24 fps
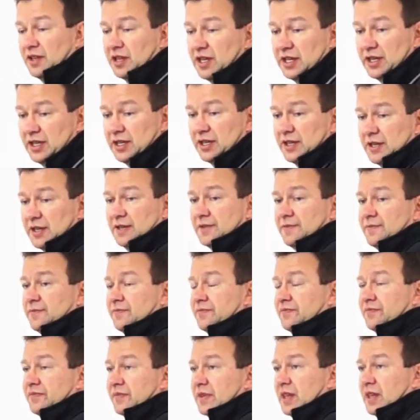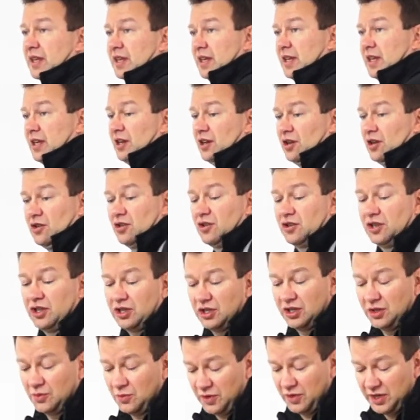like or you
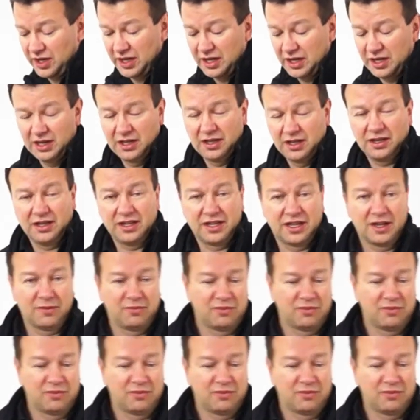can wear it like a